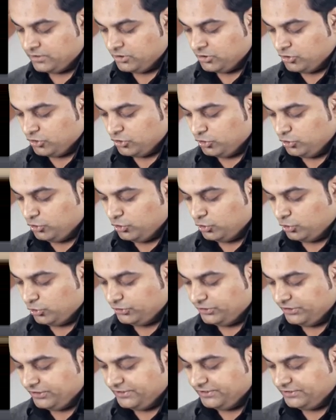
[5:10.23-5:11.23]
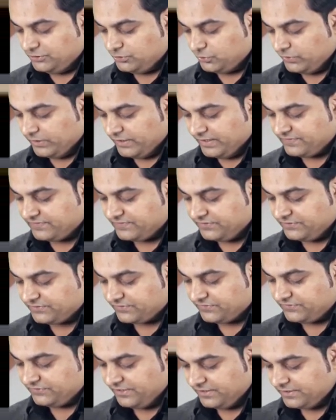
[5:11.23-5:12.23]
load into
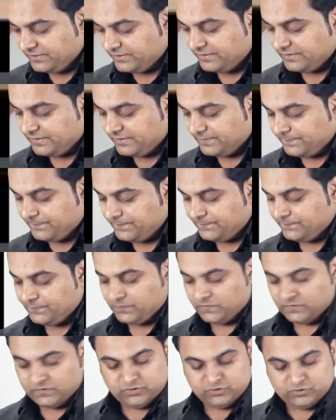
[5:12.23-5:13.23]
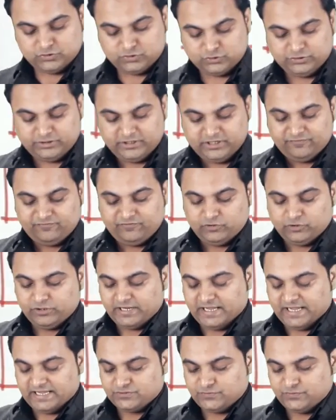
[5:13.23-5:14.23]
eccentricity. So therefore,
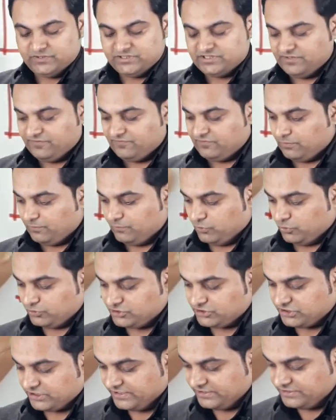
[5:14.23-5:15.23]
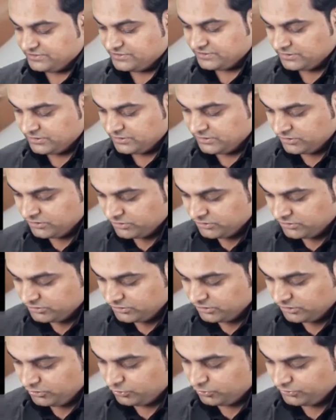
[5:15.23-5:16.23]
as we see from both sides,
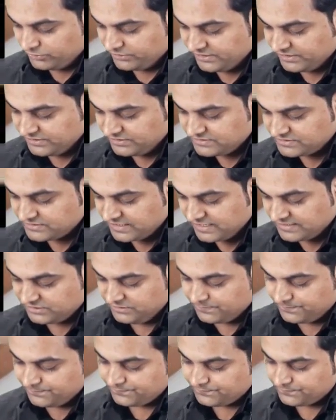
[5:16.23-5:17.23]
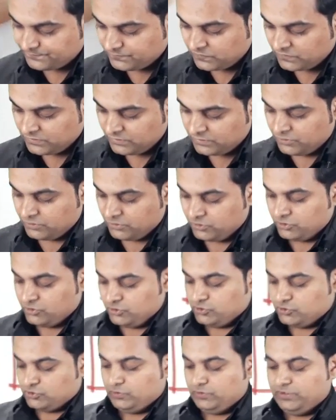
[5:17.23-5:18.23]
the load gets cancelled.
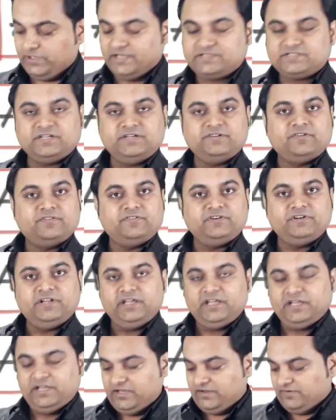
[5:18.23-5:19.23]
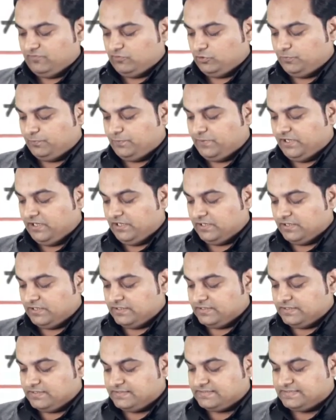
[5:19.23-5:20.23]
So eccentricity E would
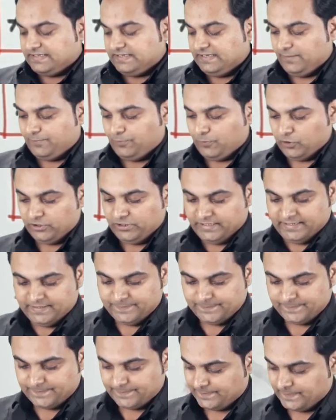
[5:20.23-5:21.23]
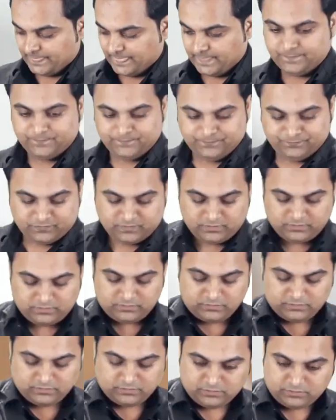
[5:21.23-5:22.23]
be Z upon A.
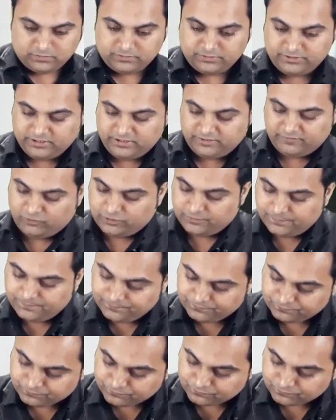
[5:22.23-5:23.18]
Therefore,